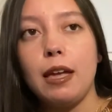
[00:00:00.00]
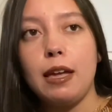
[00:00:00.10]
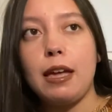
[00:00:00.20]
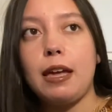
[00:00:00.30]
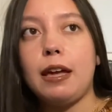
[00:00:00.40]

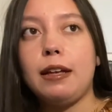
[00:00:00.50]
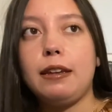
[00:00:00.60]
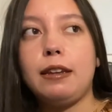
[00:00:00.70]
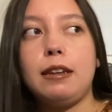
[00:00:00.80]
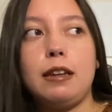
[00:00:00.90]

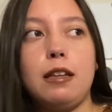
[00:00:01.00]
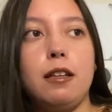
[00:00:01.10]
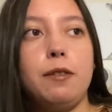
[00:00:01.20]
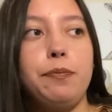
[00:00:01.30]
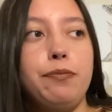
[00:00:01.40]
and
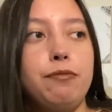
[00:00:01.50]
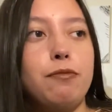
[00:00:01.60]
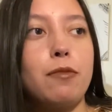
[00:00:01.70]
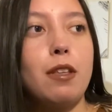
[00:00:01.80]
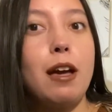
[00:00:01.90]

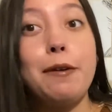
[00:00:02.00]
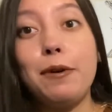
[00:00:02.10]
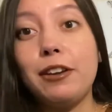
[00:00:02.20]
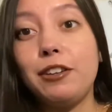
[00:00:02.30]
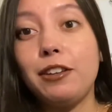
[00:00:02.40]
I
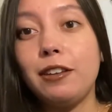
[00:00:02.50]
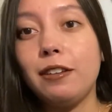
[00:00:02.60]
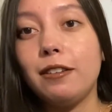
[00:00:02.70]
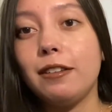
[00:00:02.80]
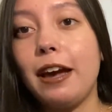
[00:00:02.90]
want
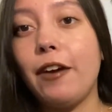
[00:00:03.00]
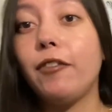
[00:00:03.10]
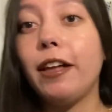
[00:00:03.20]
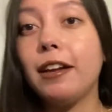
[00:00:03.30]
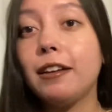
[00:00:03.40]
to have
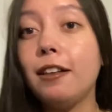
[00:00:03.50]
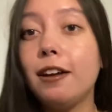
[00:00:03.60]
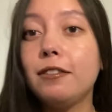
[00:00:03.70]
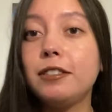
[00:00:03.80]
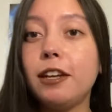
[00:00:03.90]
like a lot
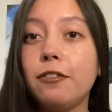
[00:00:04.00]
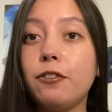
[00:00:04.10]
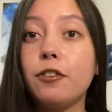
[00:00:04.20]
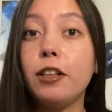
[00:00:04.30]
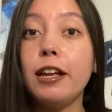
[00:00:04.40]
of stuff
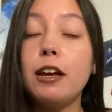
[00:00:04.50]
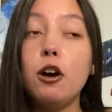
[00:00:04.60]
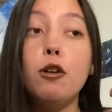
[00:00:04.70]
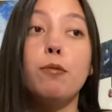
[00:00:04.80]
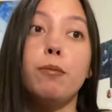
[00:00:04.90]
for like
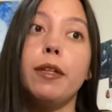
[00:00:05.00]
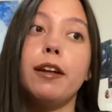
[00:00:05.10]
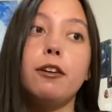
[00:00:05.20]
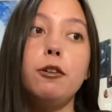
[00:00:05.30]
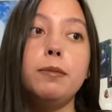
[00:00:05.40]

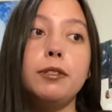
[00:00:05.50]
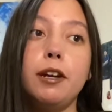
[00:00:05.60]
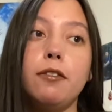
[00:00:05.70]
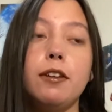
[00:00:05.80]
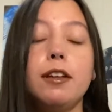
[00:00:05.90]
home
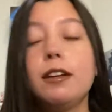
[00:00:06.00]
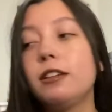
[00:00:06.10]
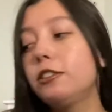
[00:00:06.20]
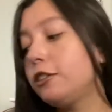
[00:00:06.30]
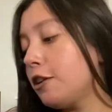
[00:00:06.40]
stuff.
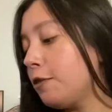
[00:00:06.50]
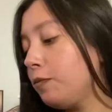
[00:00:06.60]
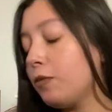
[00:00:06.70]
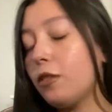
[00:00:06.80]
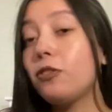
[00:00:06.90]
So
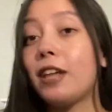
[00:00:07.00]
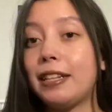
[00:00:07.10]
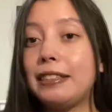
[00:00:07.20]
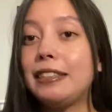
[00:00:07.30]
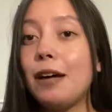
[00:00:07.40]

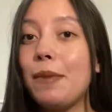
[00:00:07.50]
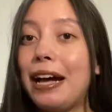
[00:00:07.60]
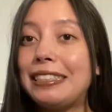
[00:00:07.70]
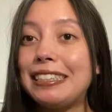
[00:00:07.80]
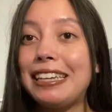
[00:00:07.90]
that's that
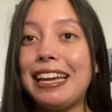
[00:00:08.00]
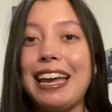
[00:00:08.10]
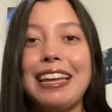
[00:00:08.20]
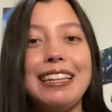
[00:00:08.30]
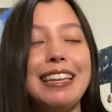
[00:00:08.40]
basket,
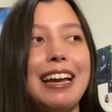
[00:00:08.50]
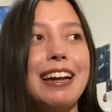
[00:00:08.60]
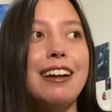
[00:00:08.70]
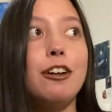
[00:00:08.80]
and I got a